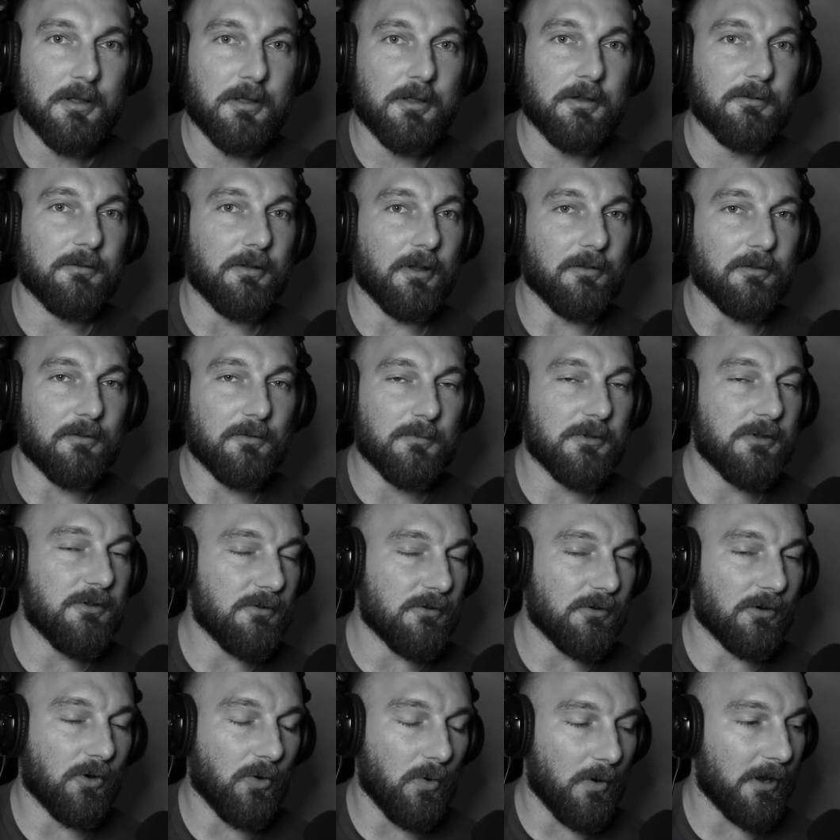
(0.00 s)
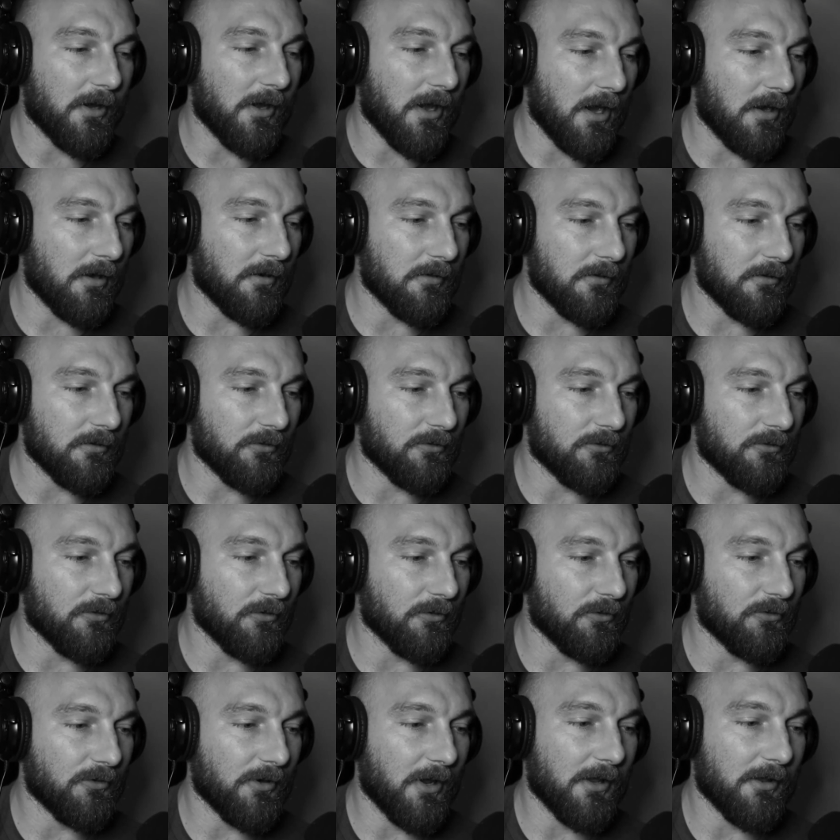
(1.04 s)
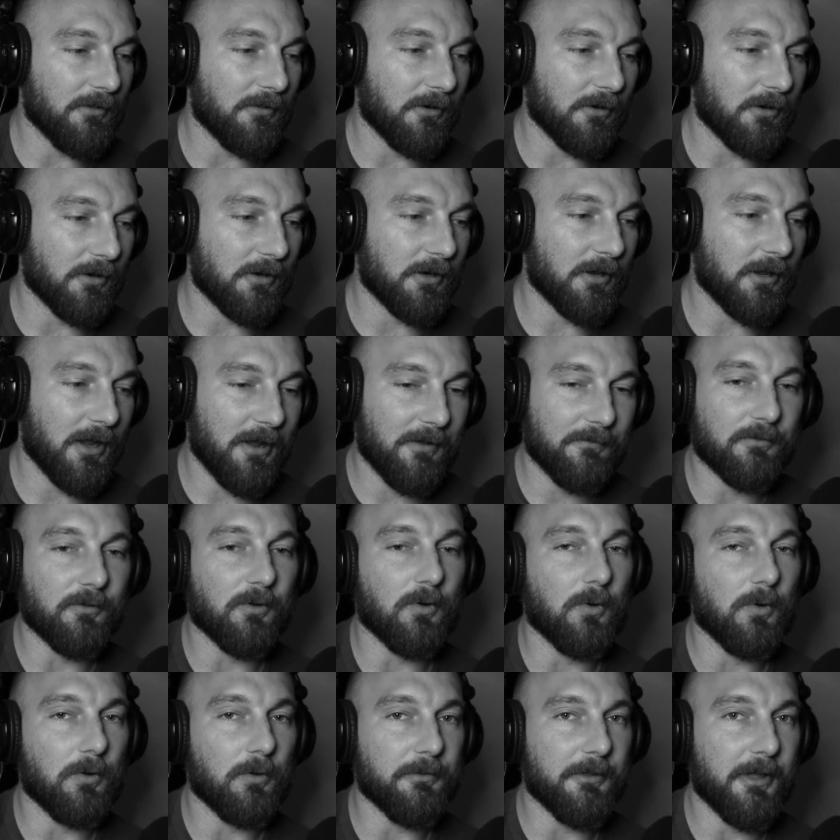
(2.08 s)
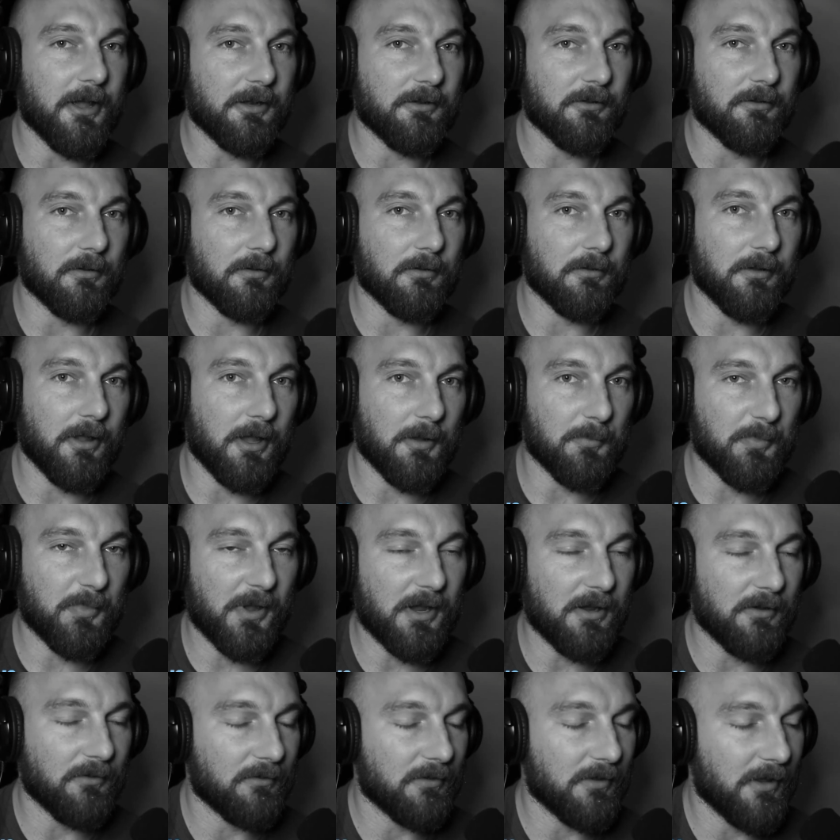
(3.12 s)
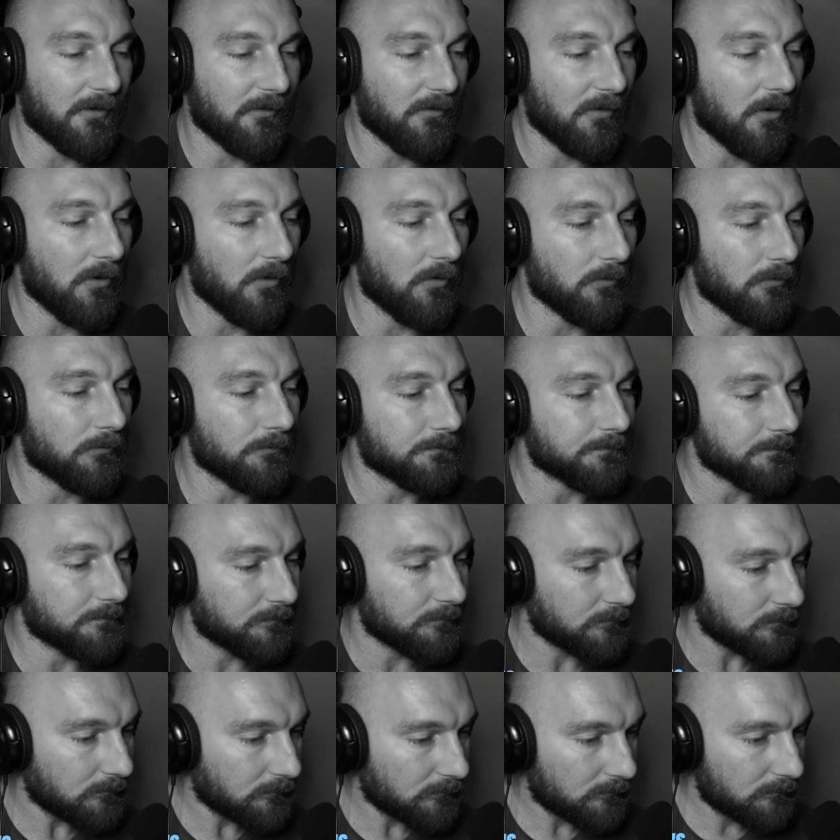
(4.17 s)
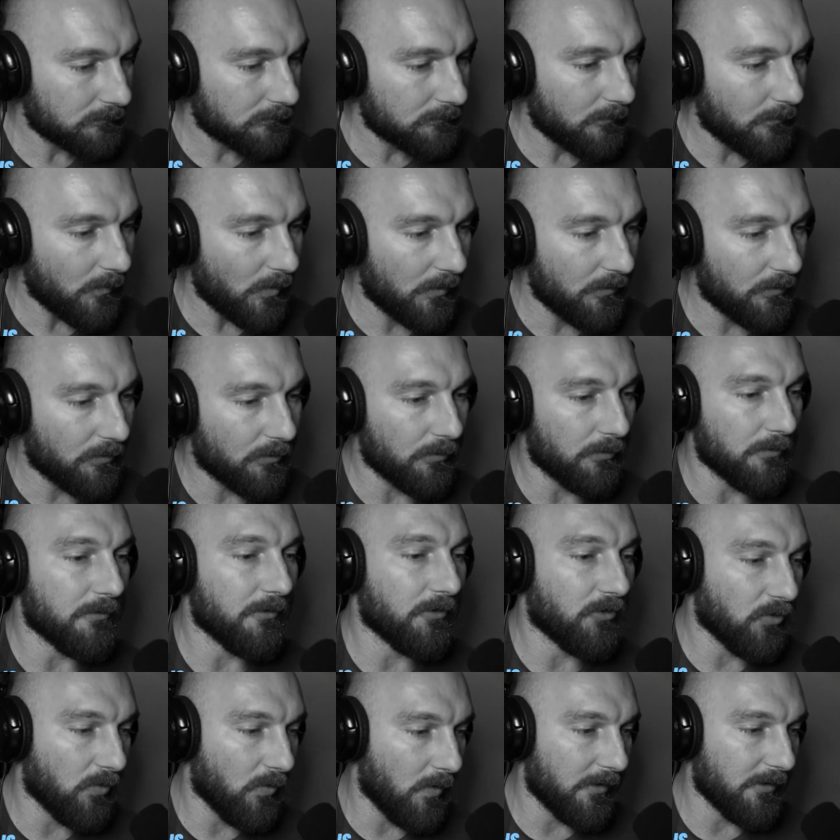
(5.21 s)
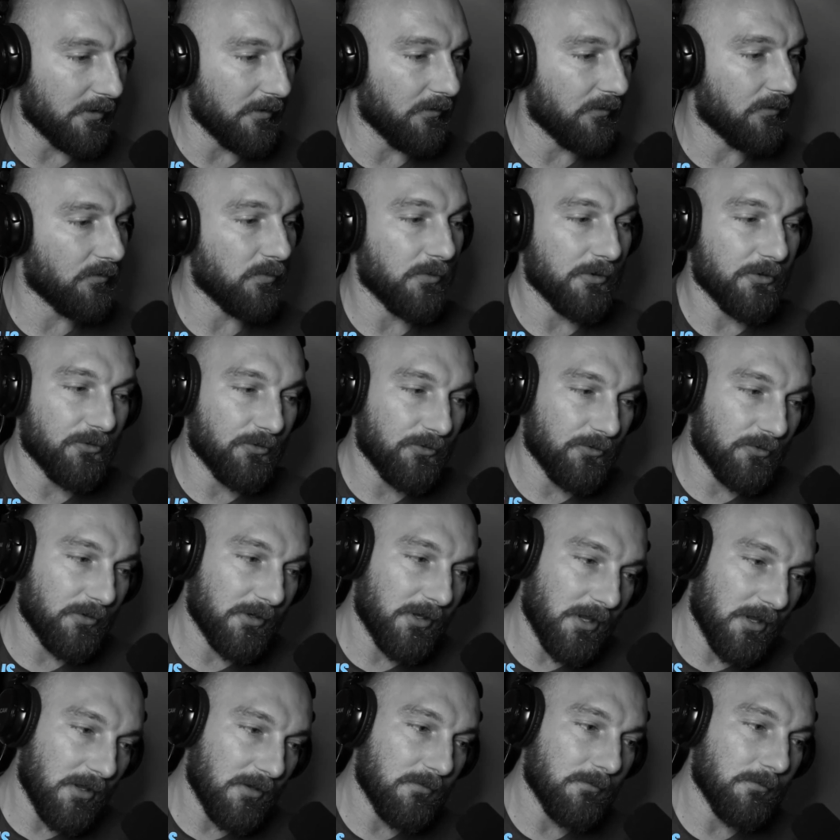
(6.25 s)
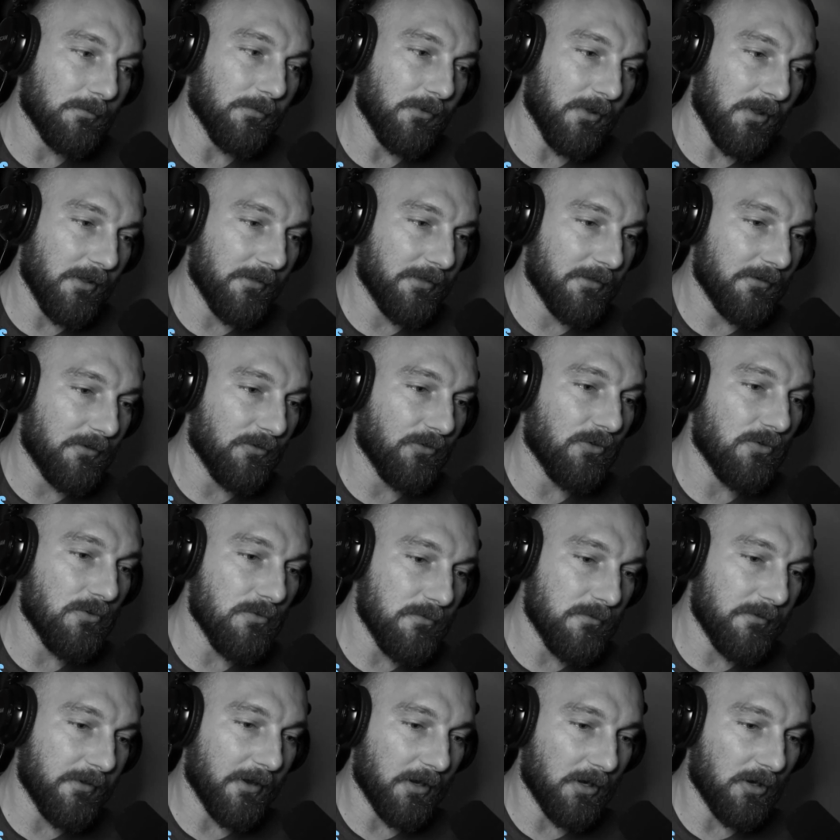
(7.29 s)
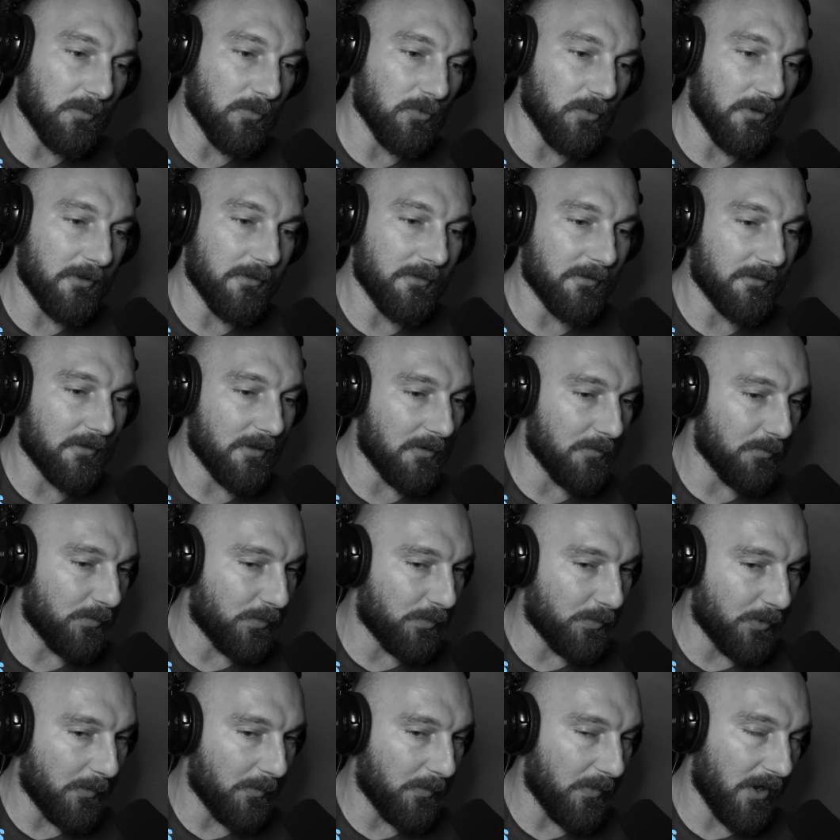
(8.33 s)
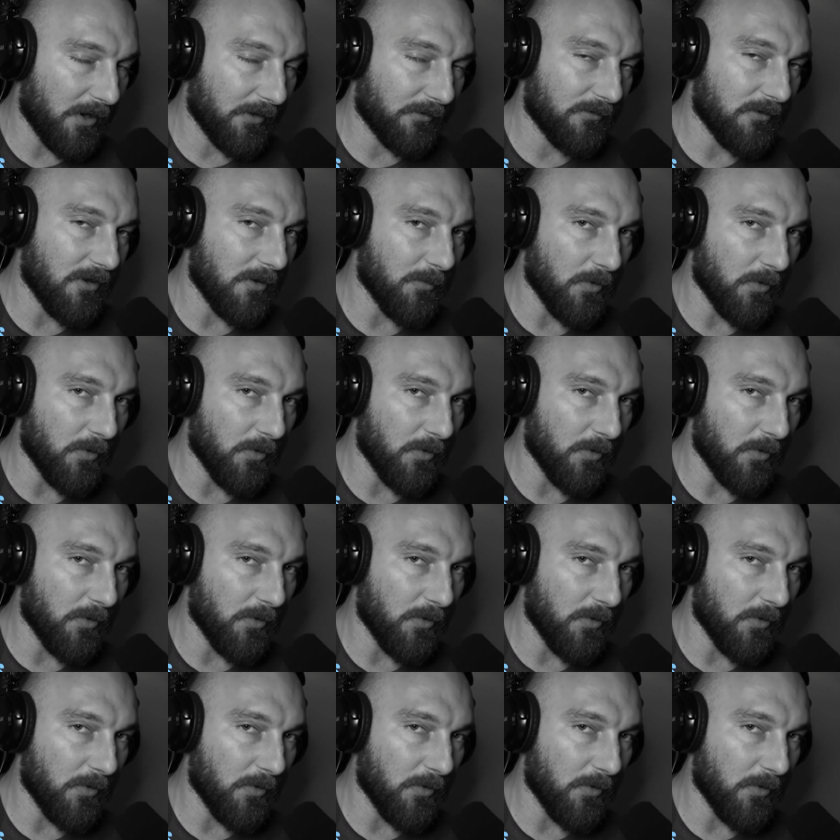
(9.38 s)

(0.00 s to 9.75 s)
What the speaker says: doesn't mean you're quite out of this just yet. They're going to have to hold that pace, that tone through the 20s, which again, nothing too terrible. I think that the box step